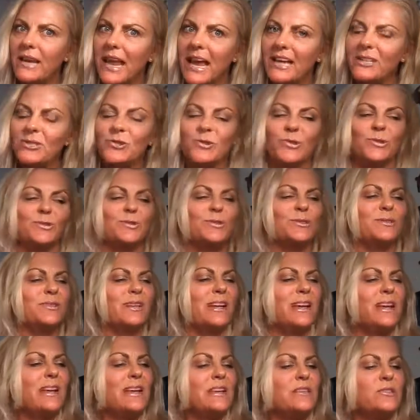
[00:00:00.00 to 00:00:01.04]
Naturals.
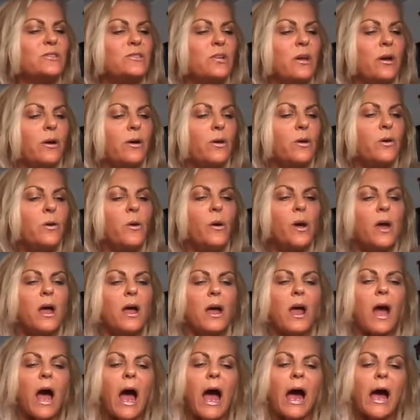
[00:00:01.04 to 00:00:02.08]
So
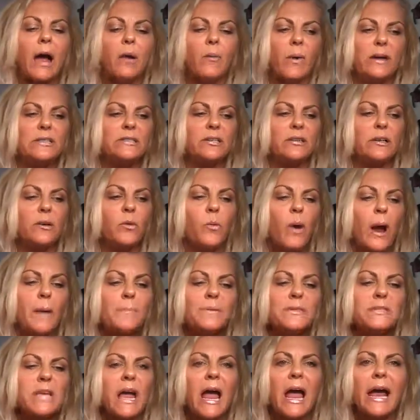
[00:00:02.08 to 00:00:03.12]
I went to their
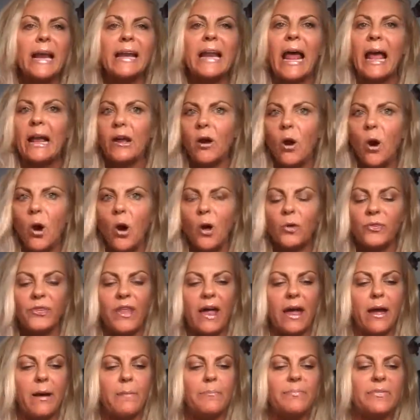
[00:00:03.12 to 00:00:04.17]
website, I called
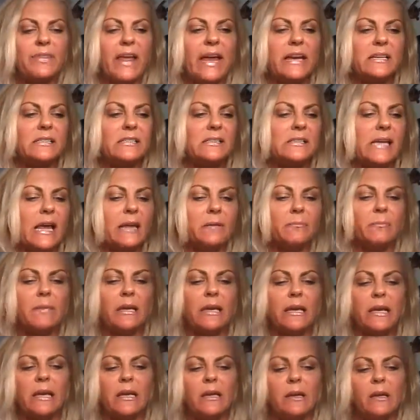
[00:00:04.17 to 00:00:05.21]
them, they sent
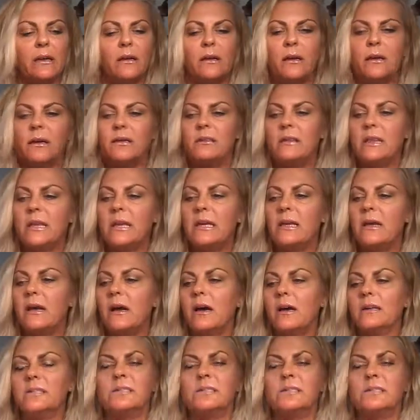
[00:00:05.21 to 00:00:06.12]
me the uh,